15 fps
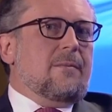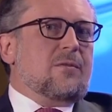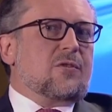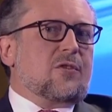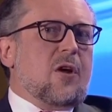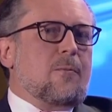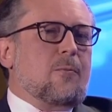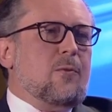
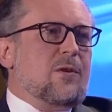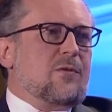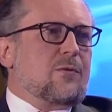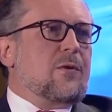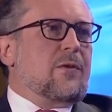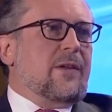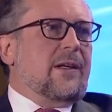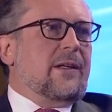stop
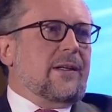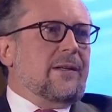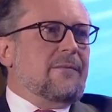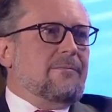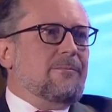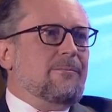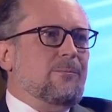wishful thinking.